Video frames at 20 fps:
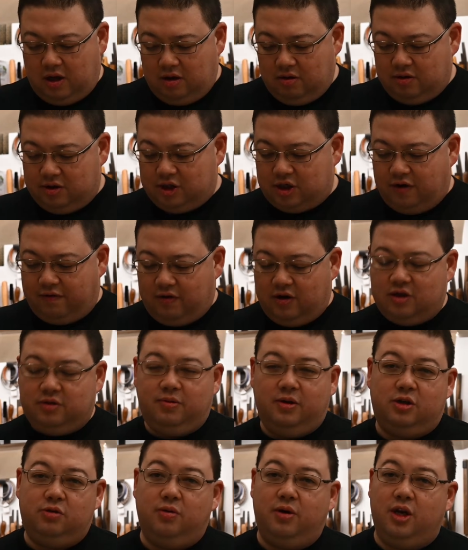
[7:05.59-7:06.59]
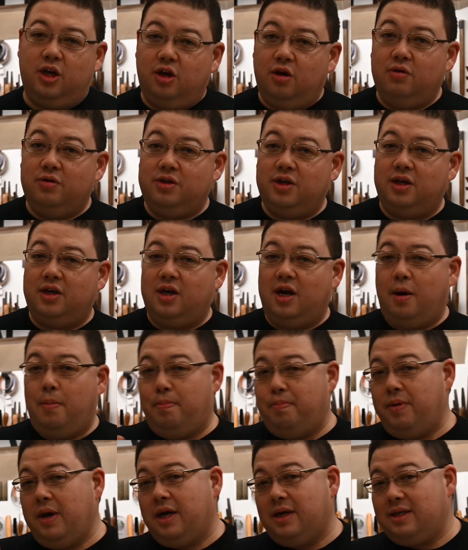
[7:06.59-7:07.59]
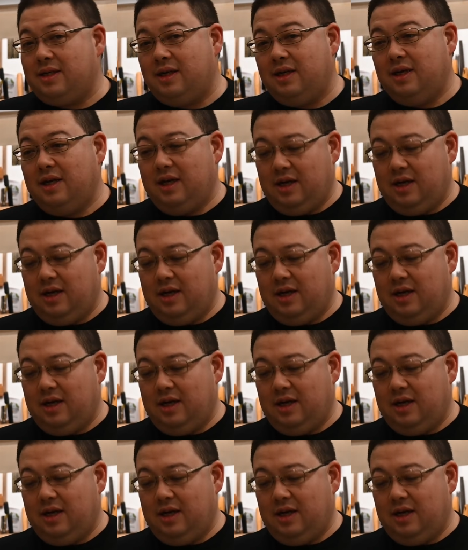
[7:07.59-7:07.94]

huge difference between using a bit